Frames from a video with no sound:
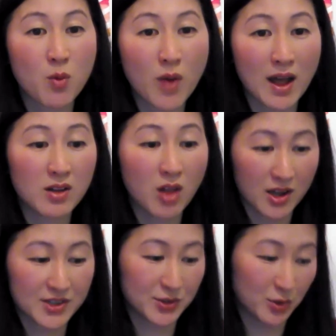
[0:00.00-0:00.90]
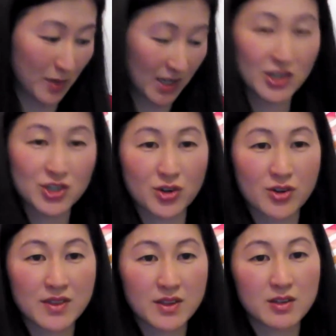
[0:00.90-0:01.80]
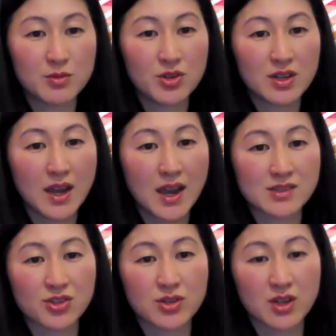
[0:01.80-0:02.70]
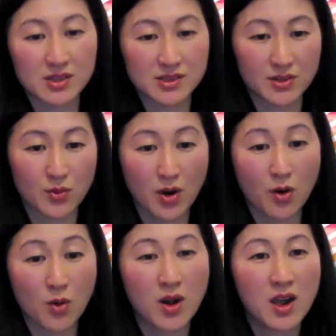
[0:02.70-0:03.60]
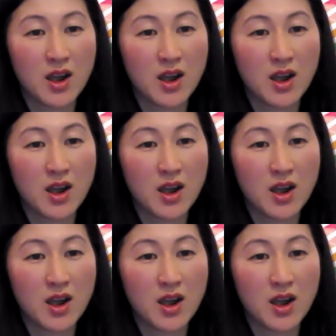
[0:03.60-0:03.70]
while also making sure that the community has their ducks in a row